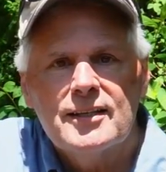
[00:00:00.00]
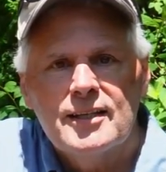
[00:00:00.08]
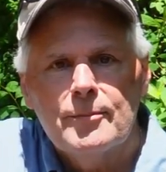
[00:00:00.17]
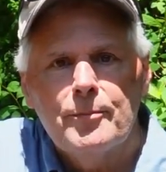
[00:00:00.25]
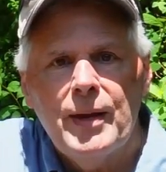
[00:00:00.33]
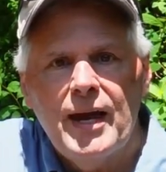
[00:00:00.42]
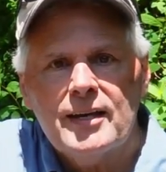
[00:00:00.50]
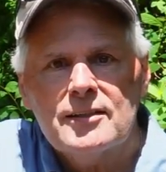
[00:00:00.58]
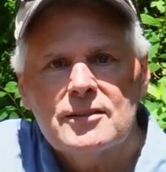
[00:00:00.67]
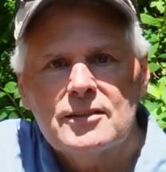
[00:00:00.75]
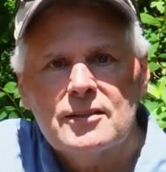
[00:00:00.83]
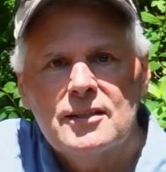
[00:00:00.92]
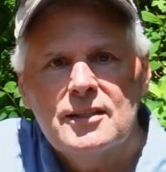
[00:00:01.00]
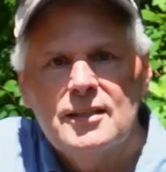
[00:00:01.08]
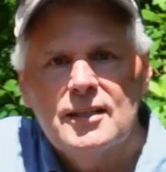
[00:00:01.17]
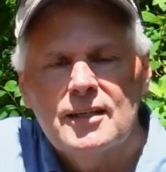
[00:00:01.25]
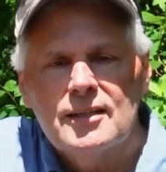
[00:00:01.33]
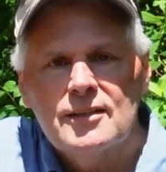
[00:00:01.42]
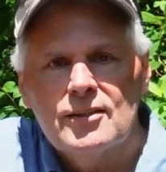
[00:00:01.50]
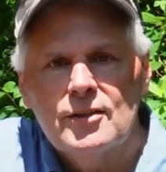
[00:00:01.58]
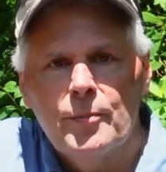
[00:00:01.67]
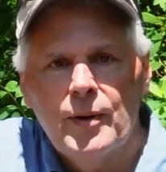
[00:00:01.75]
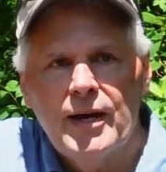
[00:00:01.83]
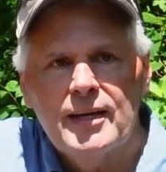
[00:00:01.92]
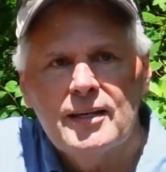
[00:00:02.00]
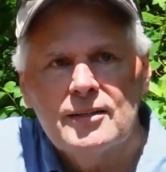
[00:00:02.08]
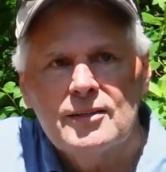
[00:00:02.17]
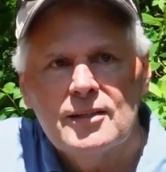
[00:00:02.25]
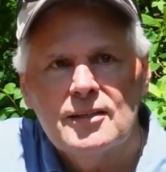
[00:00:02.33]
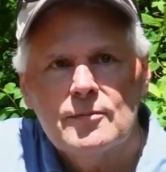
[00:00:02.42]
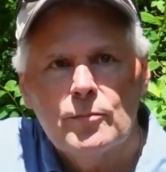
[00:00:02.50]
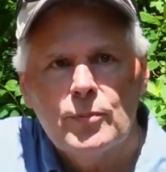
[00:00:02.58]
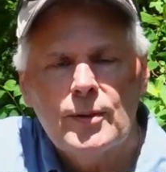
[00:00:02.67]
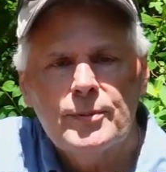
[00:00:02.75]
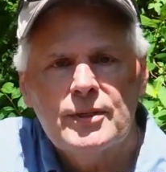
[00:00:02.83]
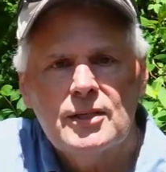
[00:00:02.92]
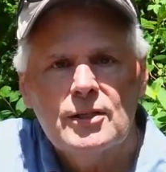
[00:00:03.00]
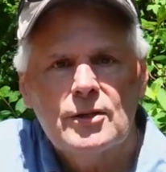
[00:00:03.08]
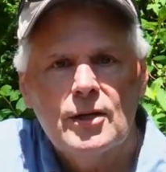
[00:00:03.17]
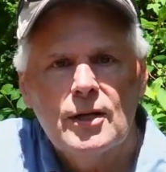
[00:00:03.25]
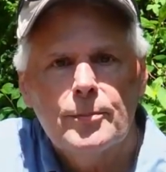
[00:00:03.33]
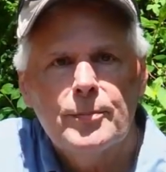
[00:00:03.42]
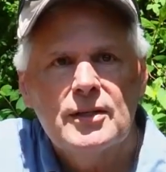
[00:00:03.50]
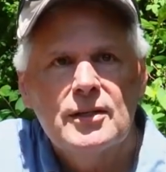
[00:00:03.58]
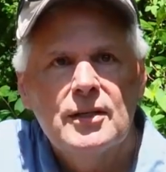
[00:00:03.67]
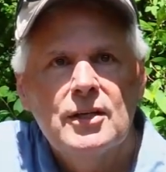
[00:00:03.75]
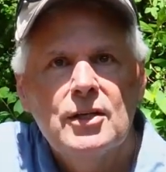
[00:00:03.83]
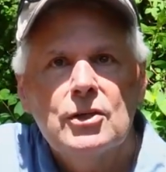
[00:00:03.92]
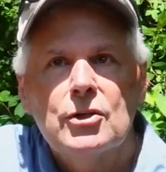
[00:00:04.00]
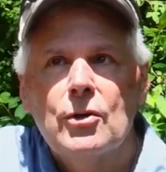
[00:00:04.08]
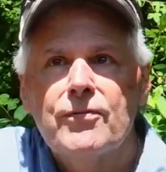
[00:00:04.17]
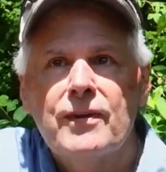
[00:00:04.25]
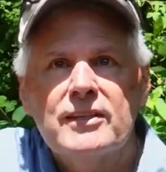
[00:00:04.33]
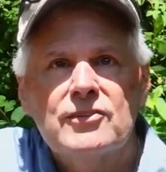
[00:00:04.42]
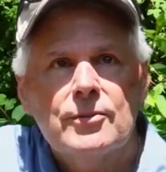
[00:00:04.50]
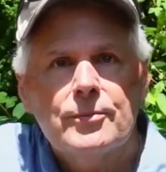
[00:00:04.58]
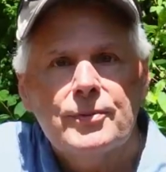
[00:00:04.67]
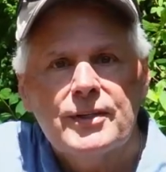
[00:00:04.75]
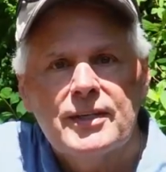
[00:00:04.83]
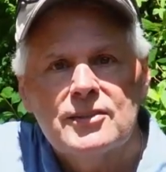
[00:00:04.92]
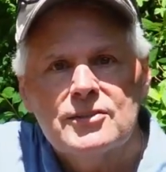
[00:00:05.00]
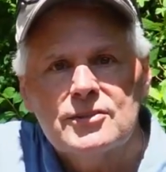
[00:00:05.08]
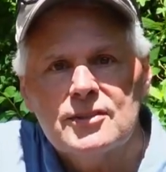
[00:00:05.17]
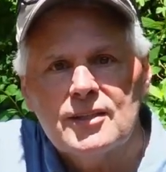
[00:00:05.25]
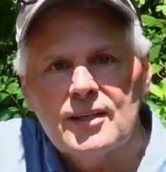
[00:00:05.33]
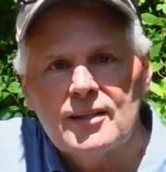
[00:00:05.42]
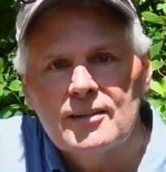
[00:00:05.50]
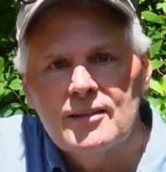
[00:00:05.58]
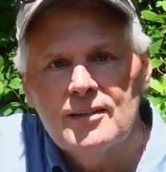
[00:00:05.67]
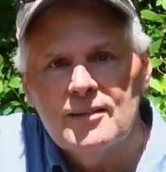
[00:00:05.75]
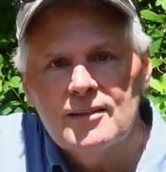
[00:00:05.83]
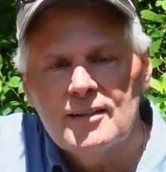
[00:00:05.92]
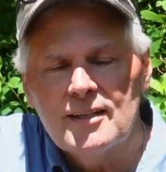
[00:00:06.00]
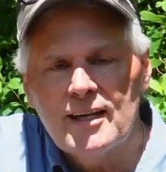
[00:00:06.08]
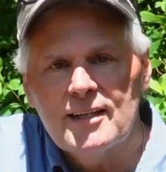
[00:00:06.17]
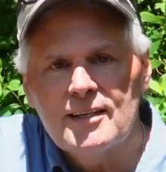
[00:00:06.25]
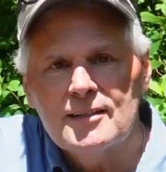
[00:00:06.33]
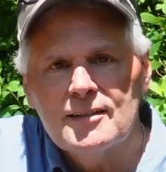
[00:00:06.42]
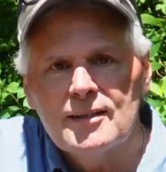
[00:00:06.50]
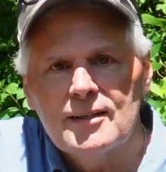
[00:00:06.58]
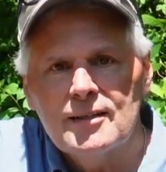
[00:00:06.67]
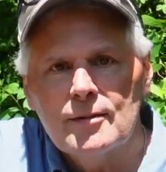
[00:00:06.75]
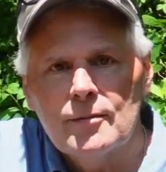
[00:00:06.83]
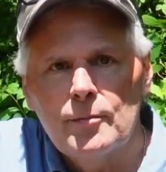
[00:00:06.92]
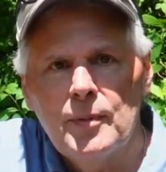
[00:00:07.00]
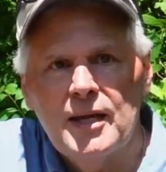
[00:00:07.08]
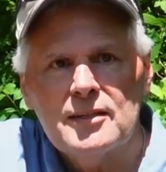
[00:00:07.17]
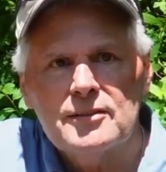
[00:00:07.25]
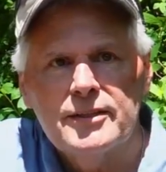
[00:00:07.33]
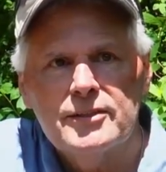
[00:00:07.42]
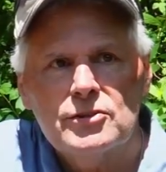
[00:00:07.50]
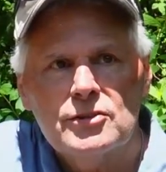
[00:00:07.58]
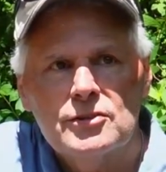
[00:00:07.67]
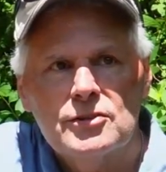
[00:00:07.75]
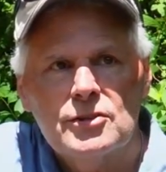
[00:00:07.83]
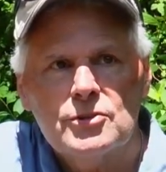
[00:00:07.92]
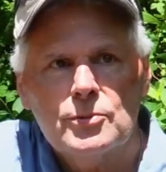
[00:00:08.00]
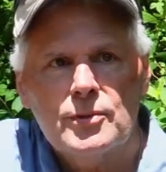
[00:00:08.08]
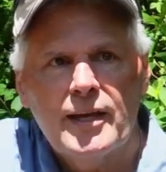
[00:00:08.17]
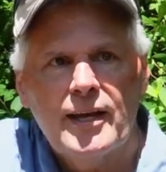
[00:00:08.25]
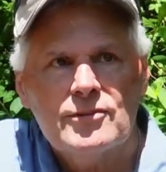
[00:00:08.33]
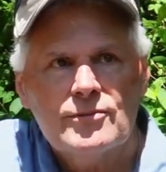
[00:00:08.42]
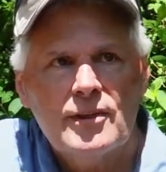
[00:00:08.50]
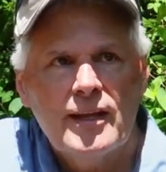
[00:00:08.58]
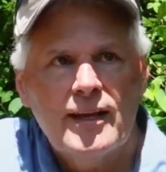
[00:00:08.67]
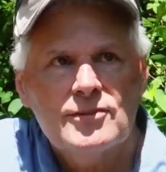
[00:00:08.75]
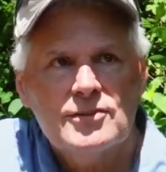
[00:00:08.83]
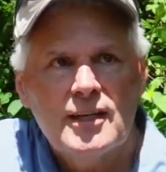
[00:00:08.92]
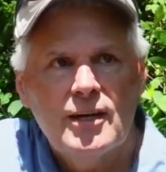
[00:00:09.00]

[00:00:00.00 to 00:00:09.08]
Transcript: get back to the bike, and then probably gear up and go find some place that I can make lunch and just relax for the last